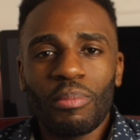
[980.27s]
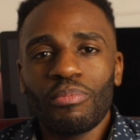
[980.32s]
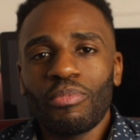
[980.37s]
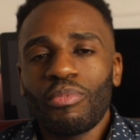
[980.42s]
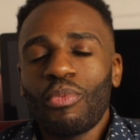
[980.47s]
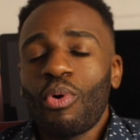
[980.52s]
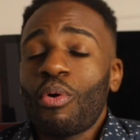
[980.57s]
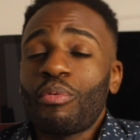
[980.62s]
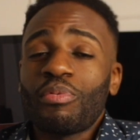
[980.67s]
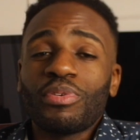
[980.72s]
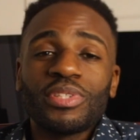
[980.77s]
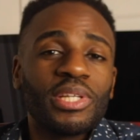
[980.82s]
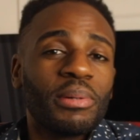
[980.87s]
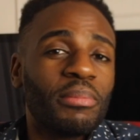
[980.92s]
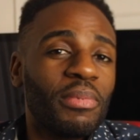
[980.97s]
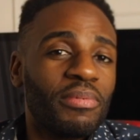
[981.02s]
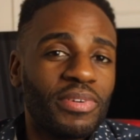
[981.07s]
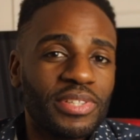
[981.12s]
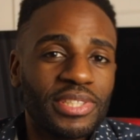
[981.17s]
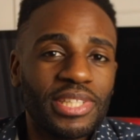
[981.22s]
or for some
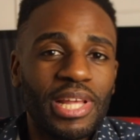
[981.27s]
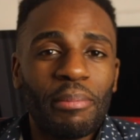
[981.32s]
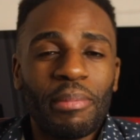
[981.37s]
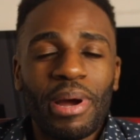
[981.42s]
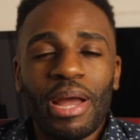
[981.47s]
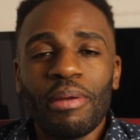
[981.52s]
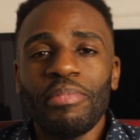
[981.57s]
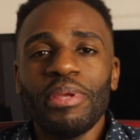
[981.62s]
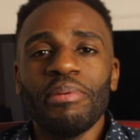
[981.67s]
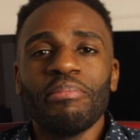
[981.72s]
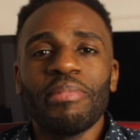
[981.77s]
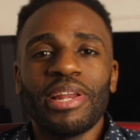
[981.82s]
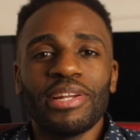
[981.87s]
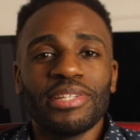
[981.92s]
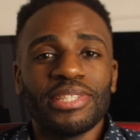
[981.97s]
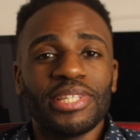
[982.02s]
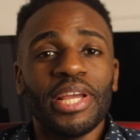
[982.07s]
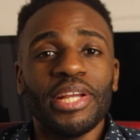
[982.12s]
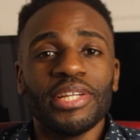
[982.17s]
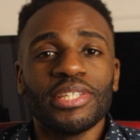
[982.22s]
of us that might be
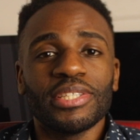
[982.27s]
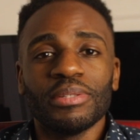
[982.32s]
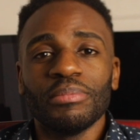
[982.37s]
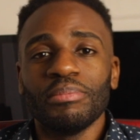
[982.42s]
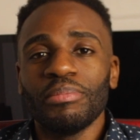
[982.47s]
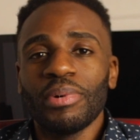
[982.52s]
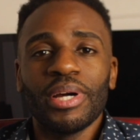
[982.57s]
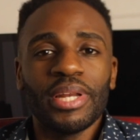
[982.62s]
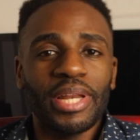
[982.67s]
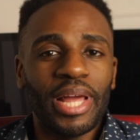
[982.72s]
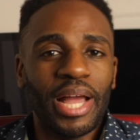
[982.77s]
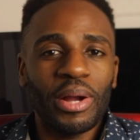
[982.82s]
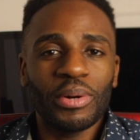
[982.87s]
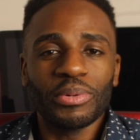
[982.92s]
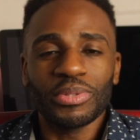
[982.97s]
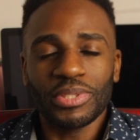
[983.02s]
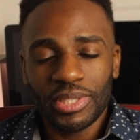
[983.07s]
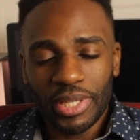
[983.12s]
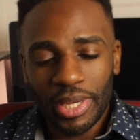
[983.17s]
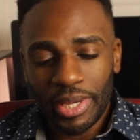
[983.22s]
meditation. But I will
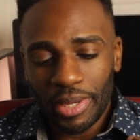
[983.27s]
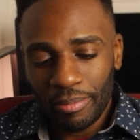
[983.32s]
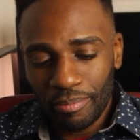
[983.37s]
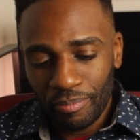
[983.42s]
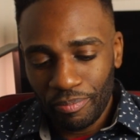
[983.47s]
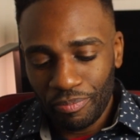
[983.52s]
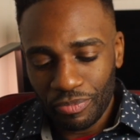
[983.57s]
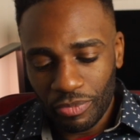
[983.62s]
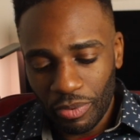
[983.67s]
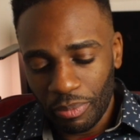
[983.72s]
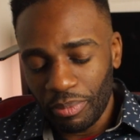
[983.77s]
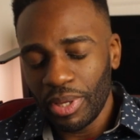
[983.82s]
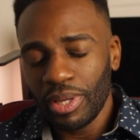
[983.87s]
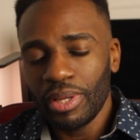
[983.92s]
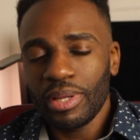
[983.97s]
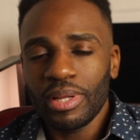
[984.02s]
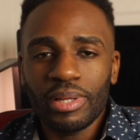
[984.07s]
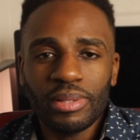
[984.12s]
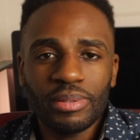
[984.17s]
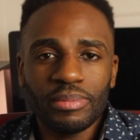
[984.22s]
say, for
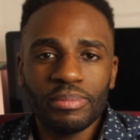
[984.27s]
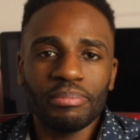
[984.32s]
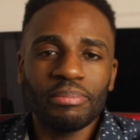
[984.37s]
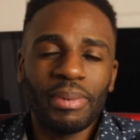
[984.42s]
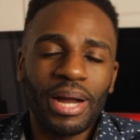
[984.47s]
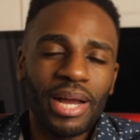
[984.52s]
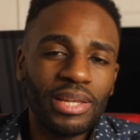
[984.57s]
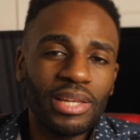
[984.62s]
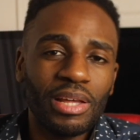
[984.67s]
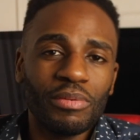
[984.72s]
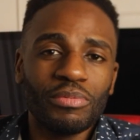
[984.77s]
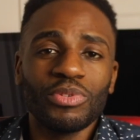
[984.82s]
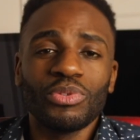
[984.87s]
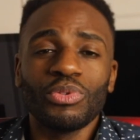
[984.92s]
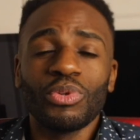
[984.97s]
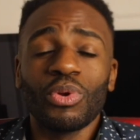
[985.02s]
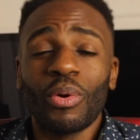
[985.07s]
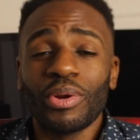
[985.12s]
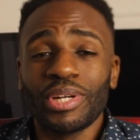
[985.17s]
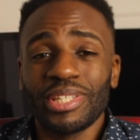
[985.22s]
me, my
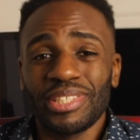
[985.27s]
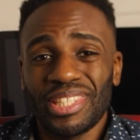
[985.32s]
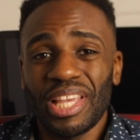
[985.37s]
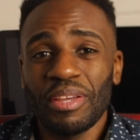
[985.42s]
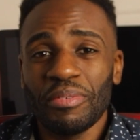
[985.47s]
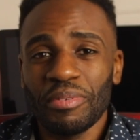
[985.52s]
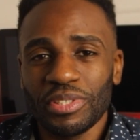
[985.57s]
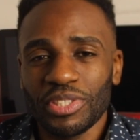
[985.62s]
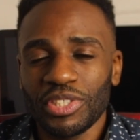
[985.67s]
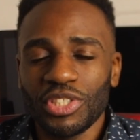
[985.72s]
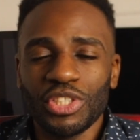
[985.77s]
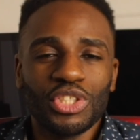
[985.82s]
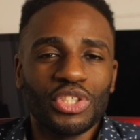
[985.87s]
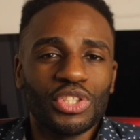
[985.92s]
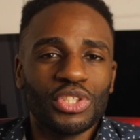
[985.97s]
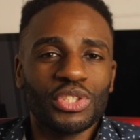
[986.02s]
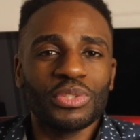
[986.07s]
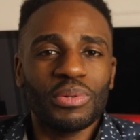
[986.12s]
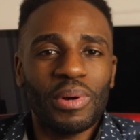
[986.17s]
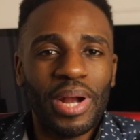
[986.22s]
Lord and Savior is
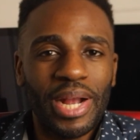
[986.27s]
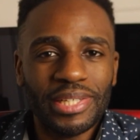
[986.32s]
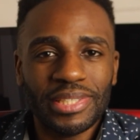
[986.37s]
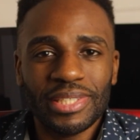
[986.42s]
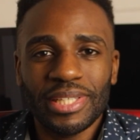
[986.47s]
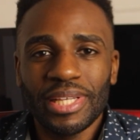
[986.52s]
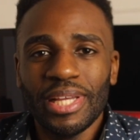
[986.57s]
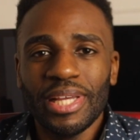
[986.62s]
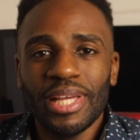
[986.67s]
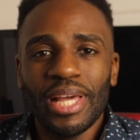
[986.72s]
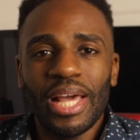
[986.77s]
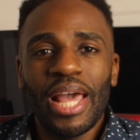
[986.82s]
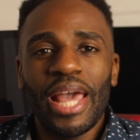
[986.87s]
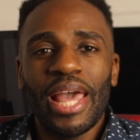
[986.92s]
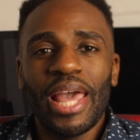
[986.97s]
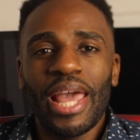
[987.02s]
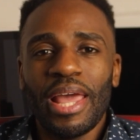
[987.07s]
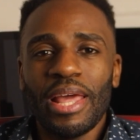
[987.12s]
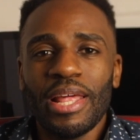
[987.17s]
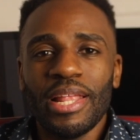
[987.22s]
Jesus Christ,
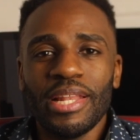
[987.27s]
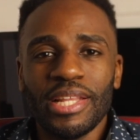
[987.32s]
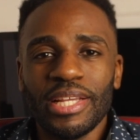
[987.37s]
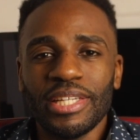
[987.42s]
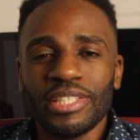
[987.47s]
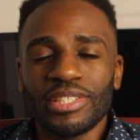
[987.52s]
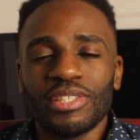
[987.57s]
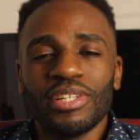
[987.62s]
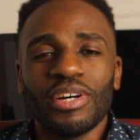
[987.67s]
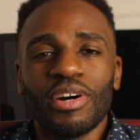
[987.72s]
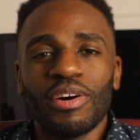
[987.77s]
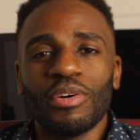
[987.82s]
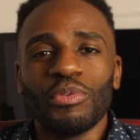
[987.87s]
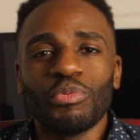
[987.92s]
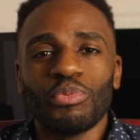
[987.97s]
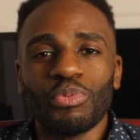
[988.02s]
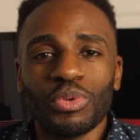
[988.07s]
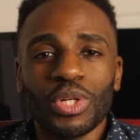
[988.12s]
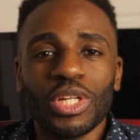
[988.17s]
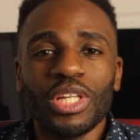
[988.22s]
and is the
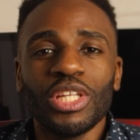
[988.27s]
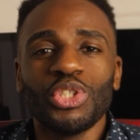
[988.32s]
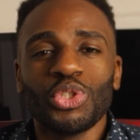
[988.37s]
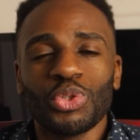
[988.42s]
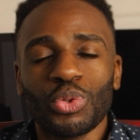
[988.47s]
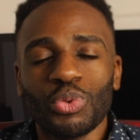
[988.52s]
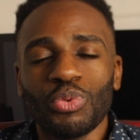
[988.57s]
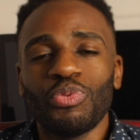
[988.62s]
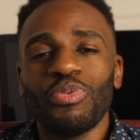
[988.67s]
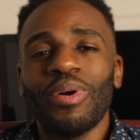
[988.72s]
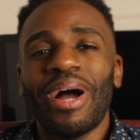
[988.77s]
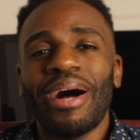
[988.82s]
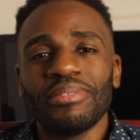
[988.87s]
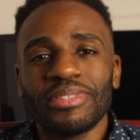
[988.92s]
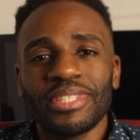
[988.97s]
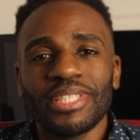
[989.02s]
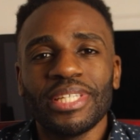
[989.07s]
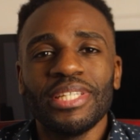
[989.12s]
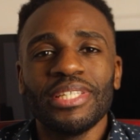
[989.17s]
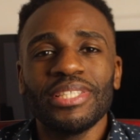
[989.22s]
really true
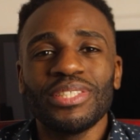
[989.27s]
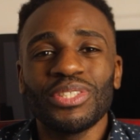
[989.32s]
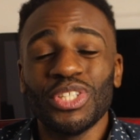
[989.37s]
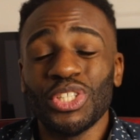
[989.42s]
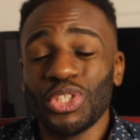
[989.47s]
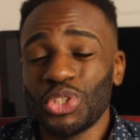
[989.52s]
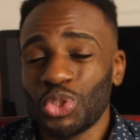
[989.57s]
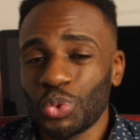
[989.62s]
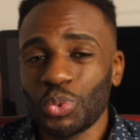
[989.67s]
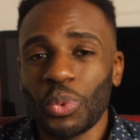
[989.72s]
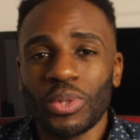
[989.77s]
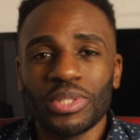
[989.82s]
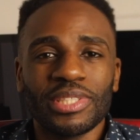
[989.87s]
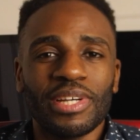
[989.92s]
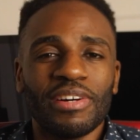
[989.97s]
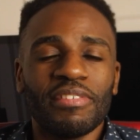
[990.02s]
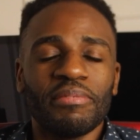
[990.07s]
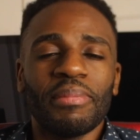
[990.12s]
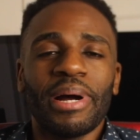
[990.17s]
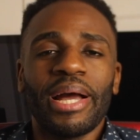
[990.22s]
fountain and source
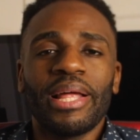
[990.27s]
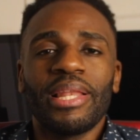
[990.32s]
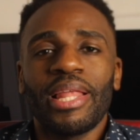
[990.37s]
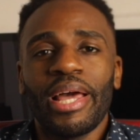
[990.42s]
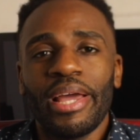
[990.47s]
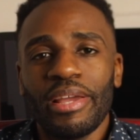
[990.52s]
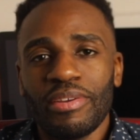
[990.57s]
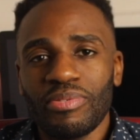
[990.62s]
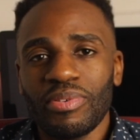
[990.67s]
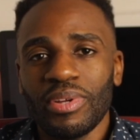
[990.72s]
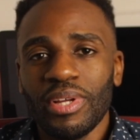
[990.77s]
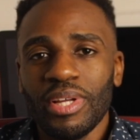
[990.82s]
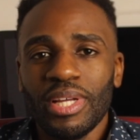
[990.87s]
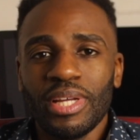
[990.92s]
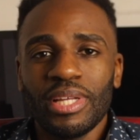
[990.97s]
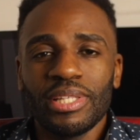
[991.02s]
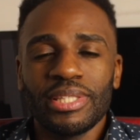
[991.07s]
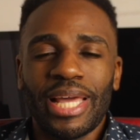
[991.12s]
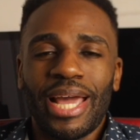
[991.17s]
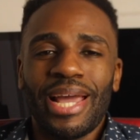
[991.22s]
of my life
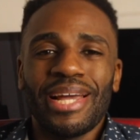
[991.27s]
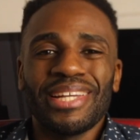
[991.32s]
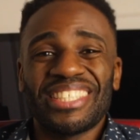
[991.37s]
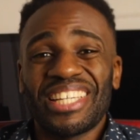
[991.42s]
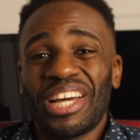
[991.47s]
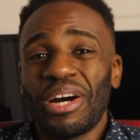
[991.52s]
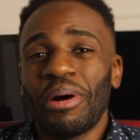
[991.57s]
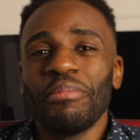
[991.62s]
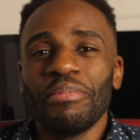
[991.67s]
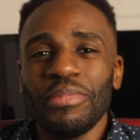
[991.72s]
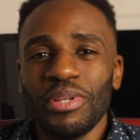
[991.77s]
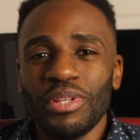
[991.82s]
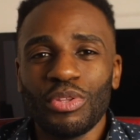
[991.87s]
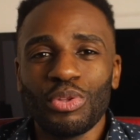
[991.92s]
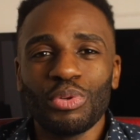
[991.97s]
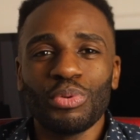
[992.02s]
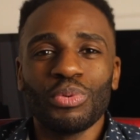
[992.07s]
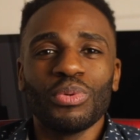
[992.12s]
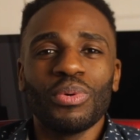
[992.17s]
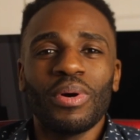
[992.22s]
that has helped me
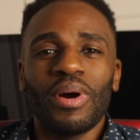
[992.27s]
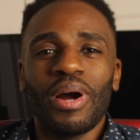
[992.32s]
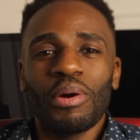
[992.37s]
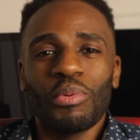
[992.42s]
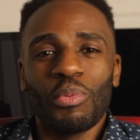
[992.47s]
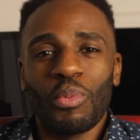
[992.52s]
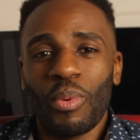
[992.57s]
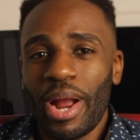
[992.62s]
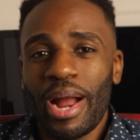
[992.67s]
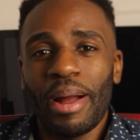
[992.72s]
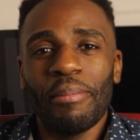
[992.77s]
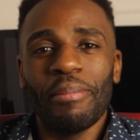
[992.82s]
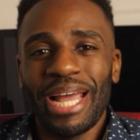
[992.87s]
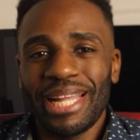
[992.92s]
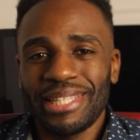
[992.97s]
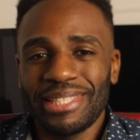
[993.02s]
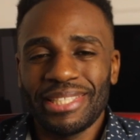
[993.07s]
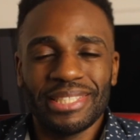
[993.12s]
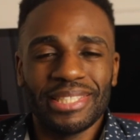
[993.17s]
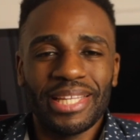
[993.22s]
through where I'm
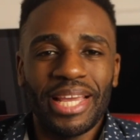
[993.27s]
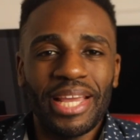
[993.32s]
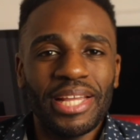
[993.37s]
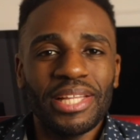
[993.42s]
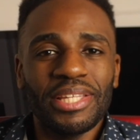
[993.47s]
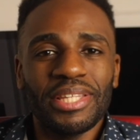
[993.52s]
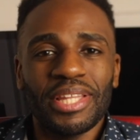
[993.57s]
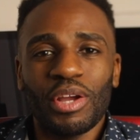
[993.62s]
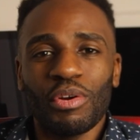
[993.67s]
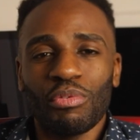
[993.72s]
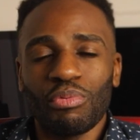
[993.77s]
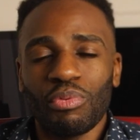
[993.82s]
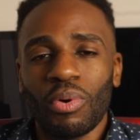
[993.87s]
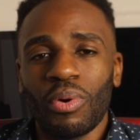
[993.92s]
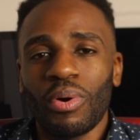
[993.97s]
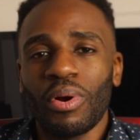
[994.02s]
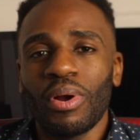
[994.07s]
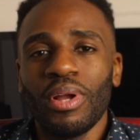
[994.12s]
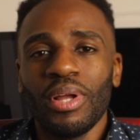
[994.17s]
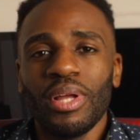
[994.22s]
at today.
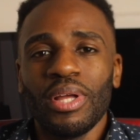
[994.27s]
Therefore,